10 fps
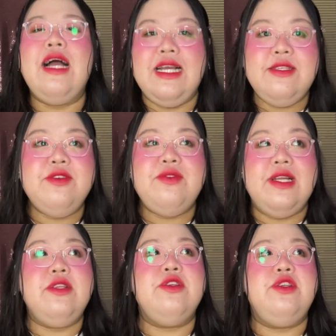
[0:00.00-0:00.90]
I
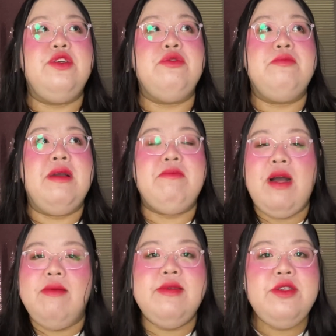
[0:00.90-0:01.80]
surrender to you, my
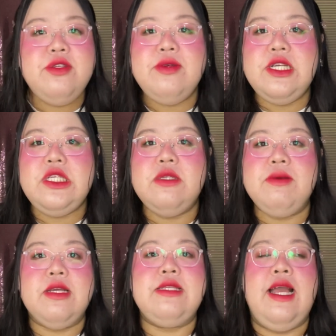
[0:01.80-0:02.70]
mom's situation,
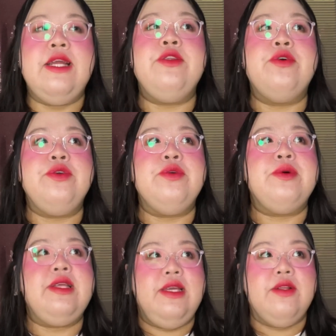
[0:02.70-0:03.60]
because I know you
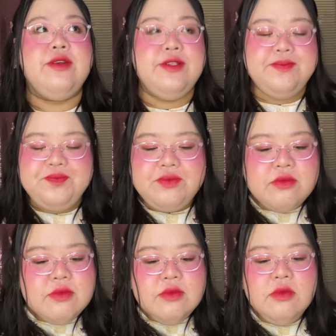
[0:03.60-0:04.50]
will heal her.
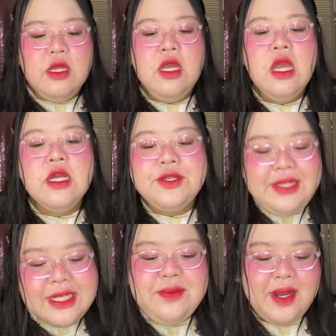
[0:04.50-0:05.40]
So
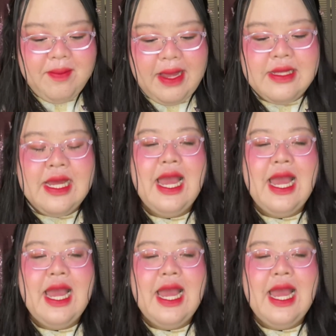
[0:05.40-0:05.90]
that's where I'm at.